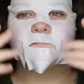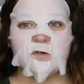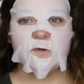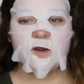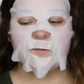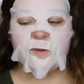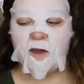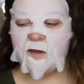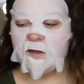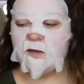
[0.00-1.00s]
So we are
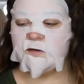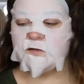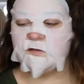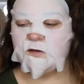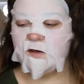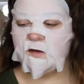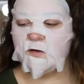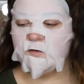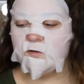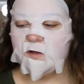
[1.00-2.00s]
back. It is
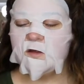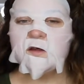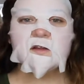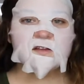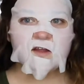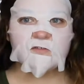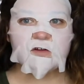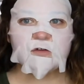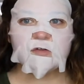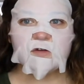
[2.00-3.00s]
now
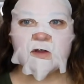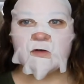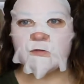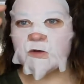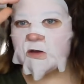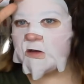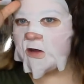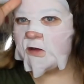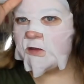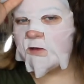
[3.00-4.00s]
7:03, and we're going to
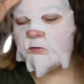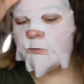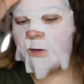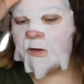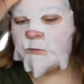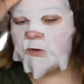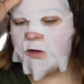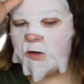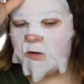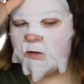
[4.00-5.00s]
take this bad
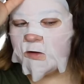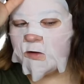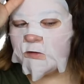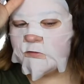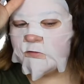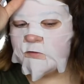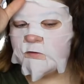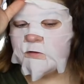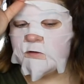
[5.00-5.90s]
boy on off.